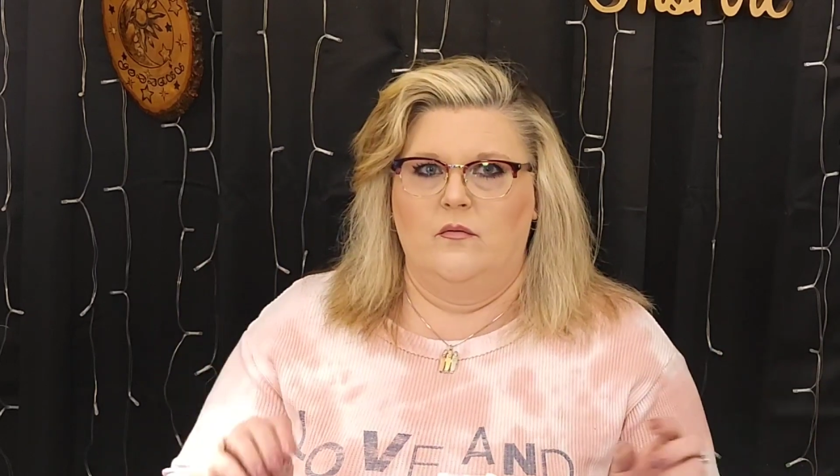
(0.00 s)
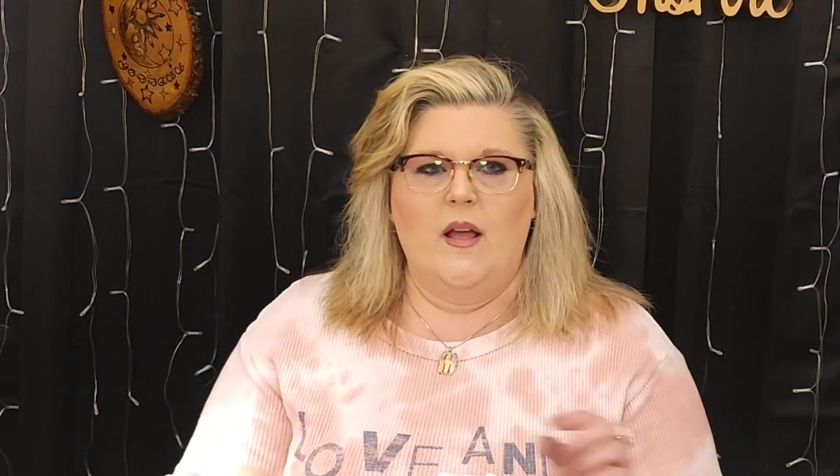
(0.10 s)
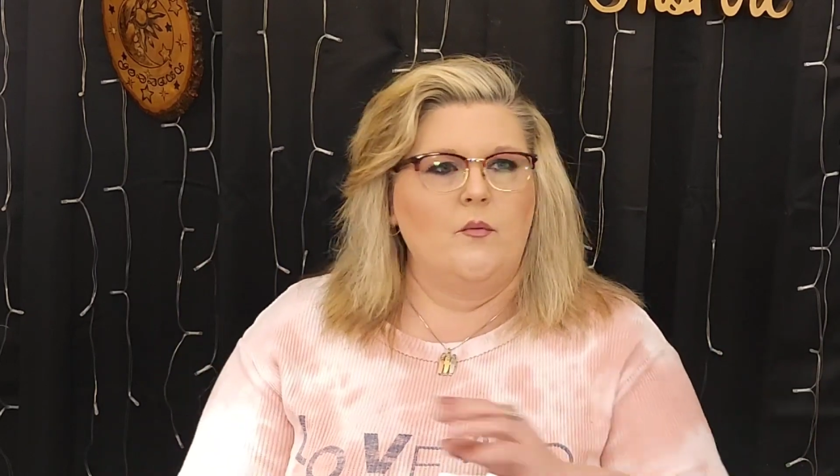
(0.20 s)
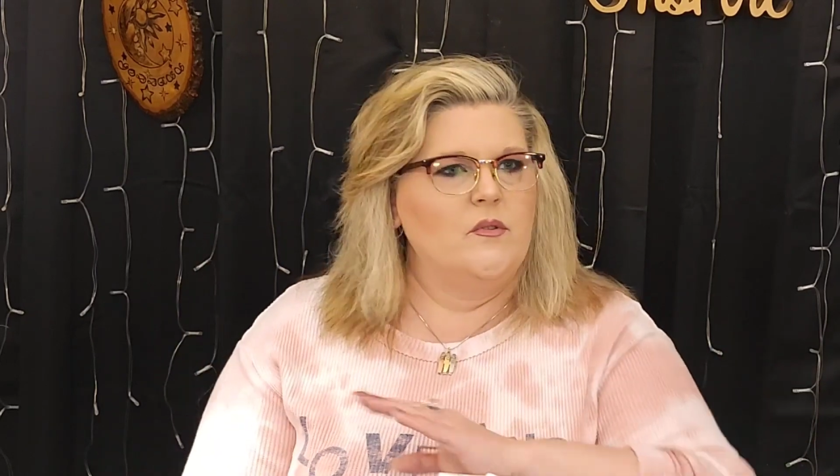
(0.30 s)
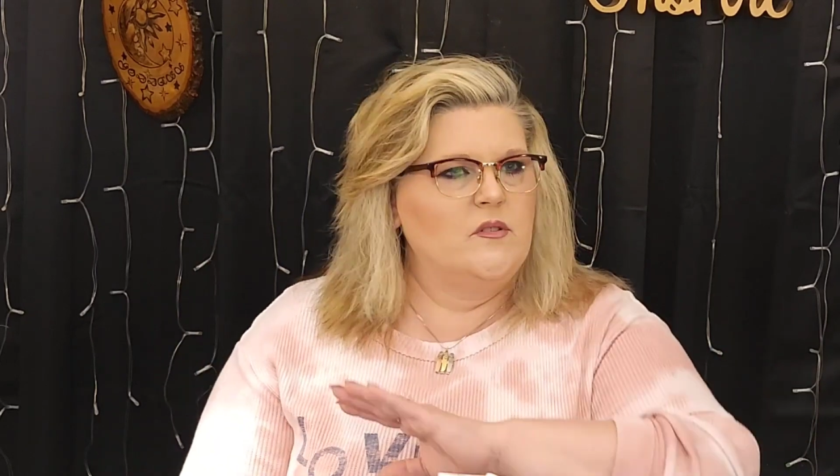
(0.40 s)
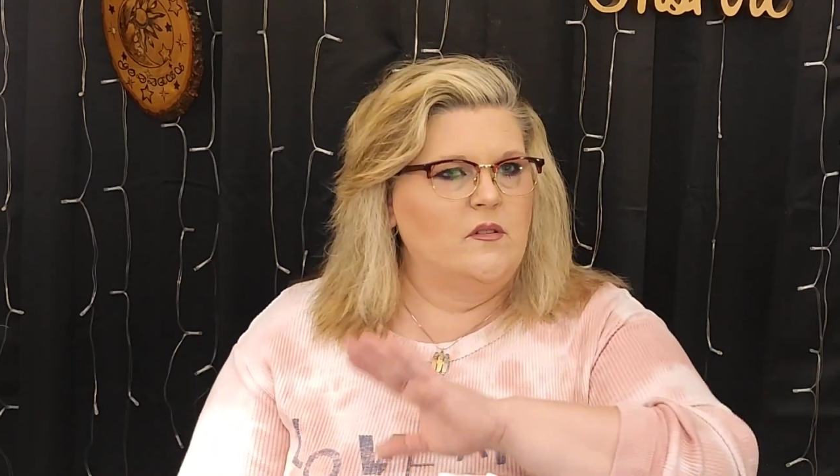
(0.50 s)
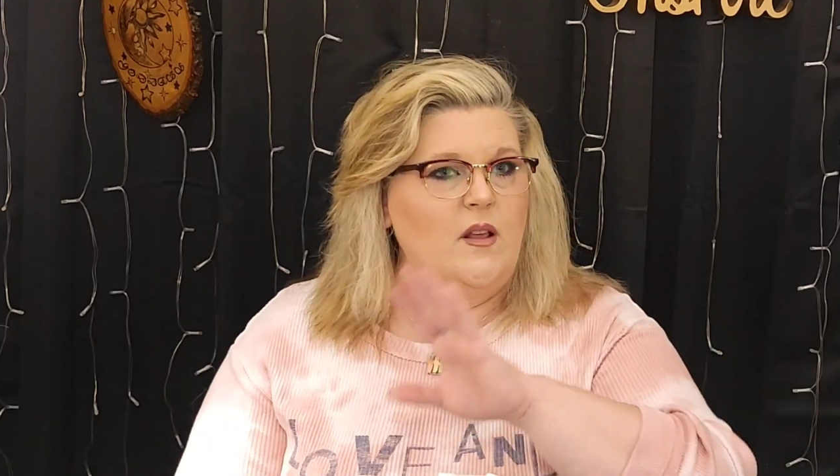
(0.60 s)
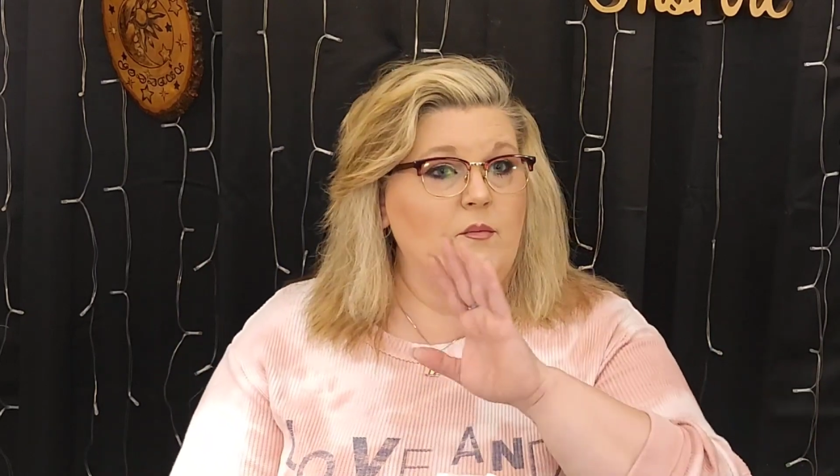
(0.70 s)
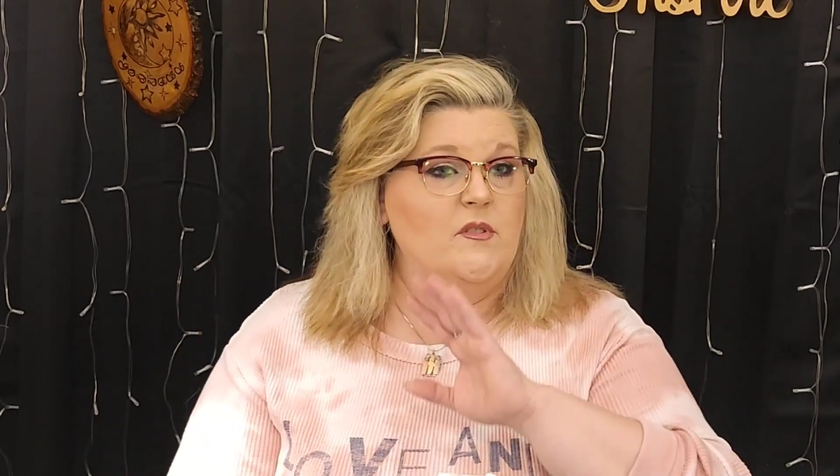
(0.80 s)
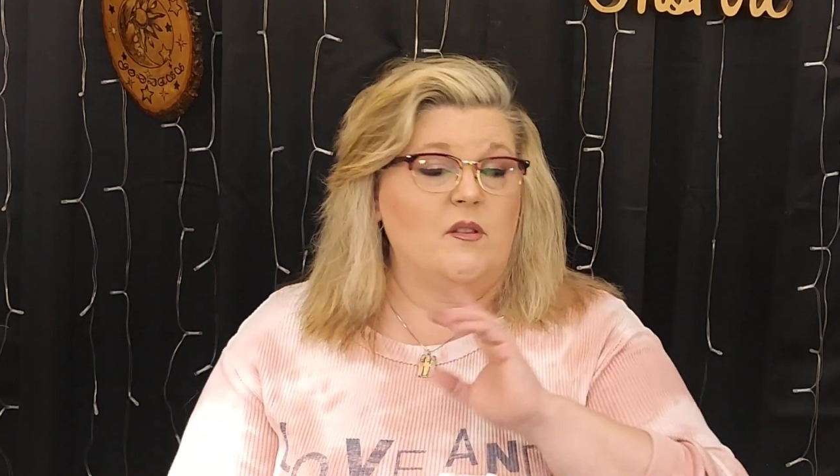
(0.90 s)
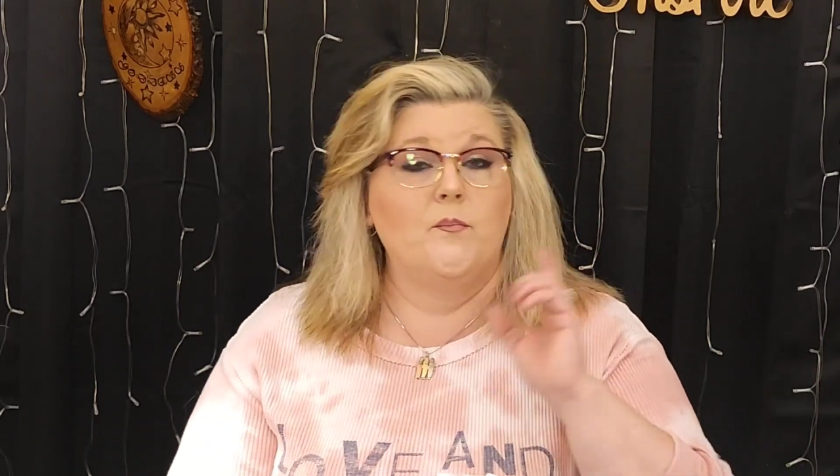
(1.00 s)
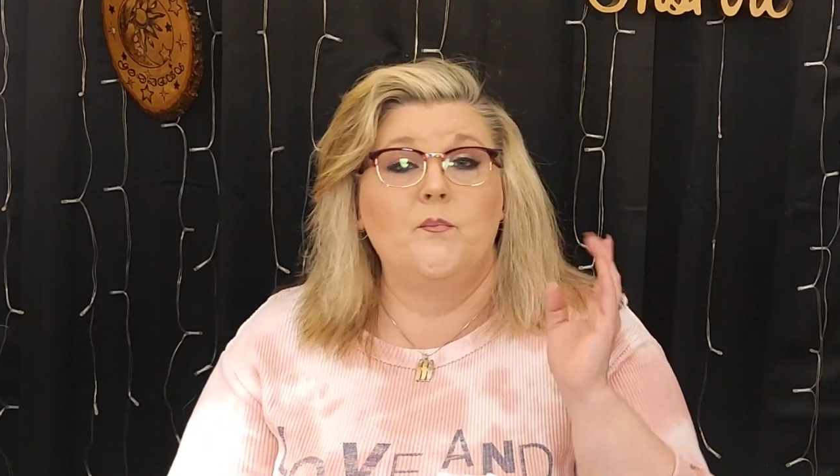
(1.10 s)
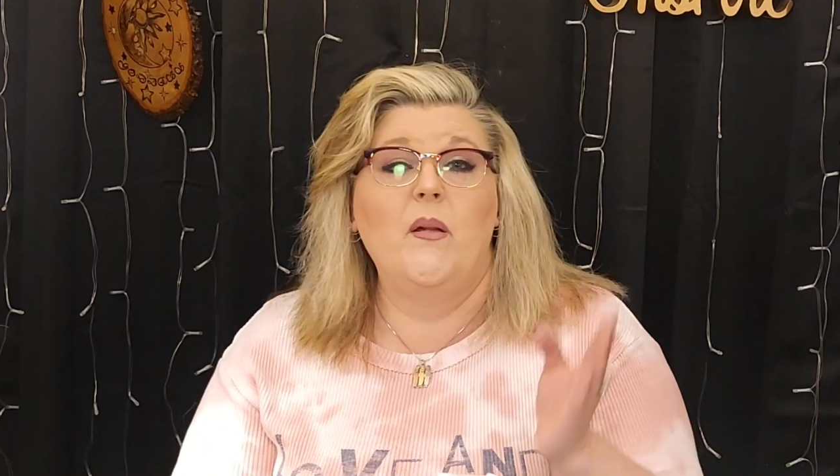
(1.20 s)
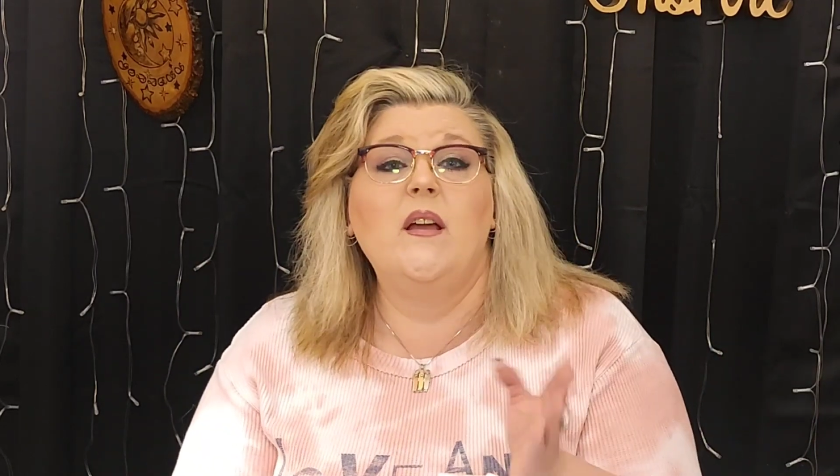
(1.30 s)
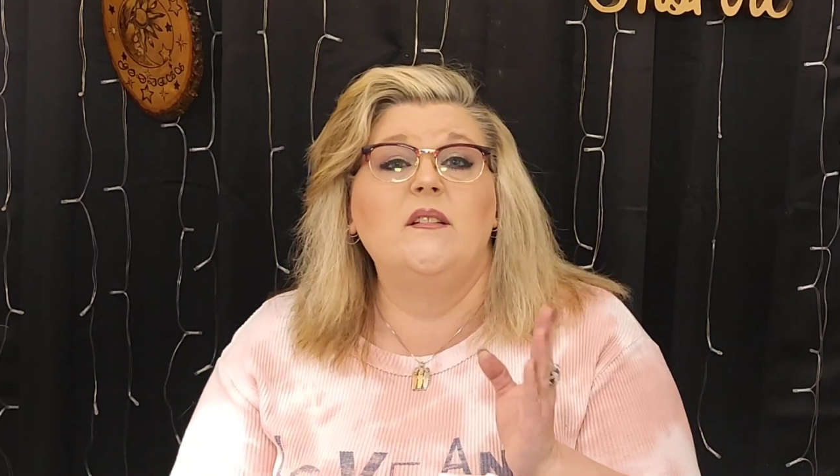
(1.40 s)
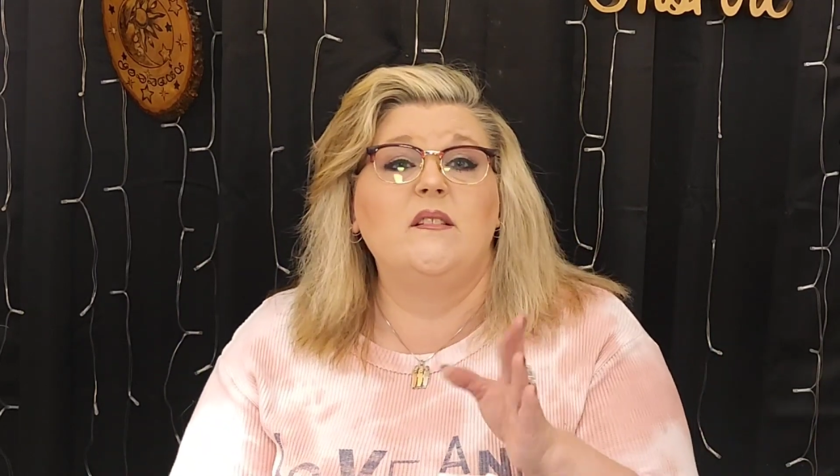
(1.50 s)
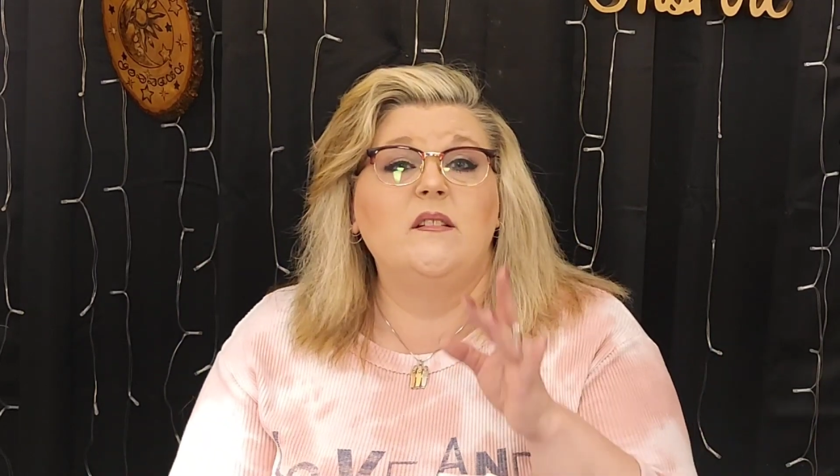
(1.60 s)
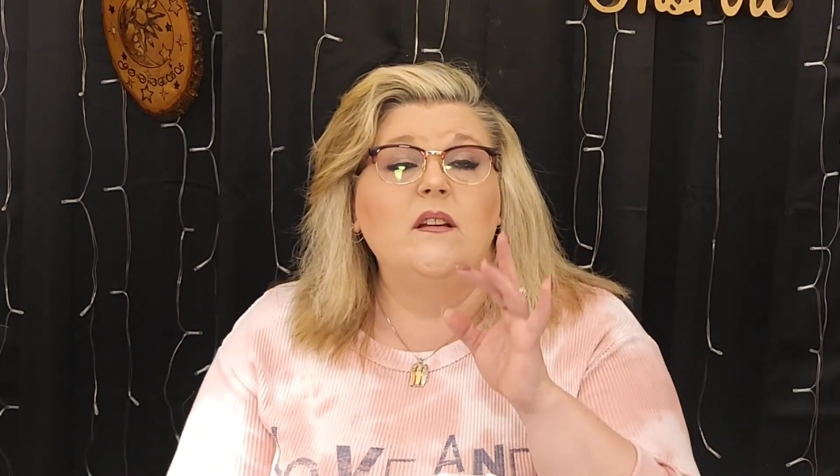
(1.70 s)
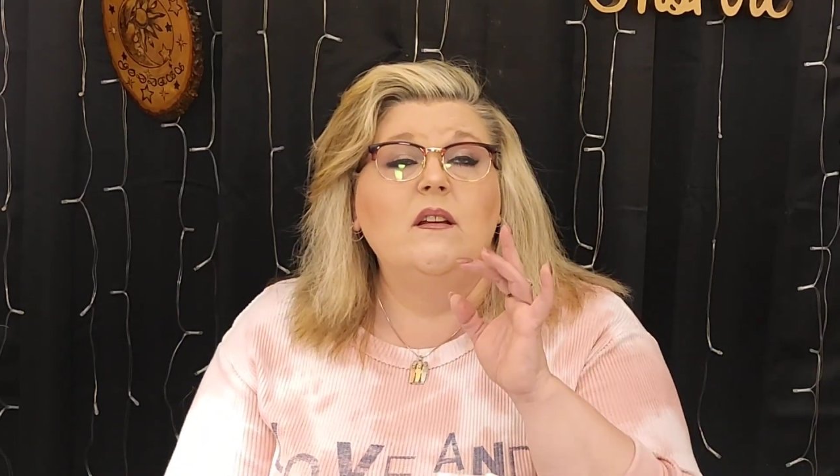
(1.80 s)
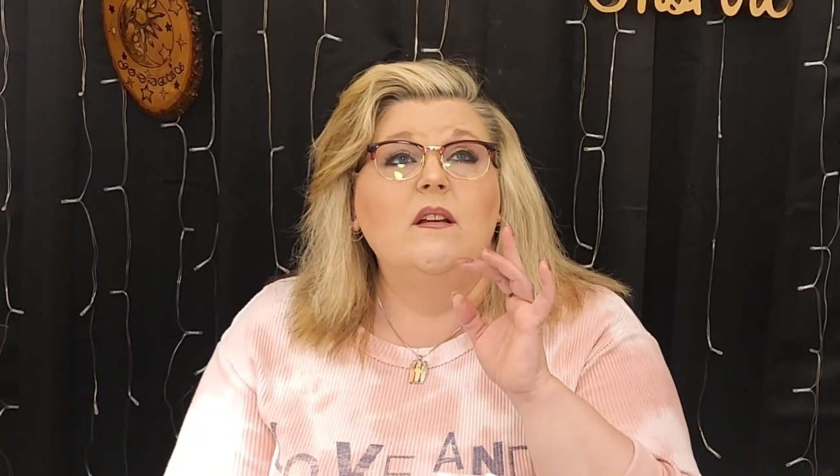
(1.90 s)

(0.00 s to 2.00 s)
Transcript: That was the biggest